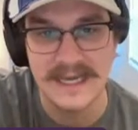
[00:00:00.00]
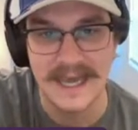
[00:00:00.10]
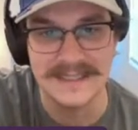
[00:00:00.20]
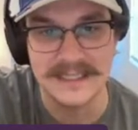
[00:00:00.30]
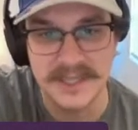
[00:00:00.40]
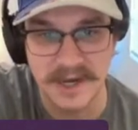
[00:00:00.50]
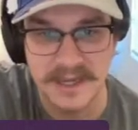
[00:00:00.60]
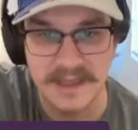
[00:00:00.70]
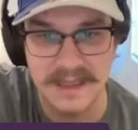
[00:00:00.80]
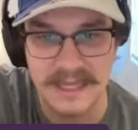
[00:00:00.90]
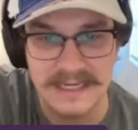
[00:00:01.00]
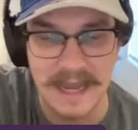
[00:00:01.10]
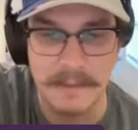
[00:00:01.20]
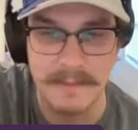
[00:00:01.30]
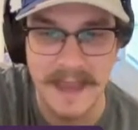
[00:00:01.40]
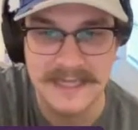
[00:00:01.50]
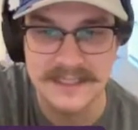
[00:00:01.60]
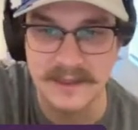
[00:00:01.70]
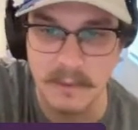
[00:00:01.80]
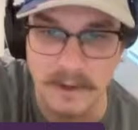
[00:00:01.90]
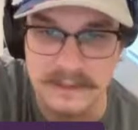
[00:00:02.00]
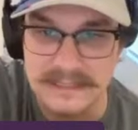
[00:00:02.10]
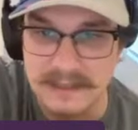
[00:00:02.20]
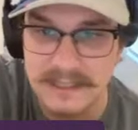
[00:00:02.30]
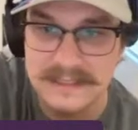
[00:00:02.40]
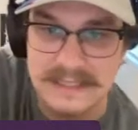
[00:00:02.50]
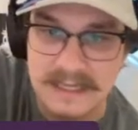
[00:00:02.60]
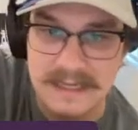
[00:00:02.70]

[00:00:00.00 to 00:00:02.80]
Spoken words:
as he took the Diamondbacks to the World Series.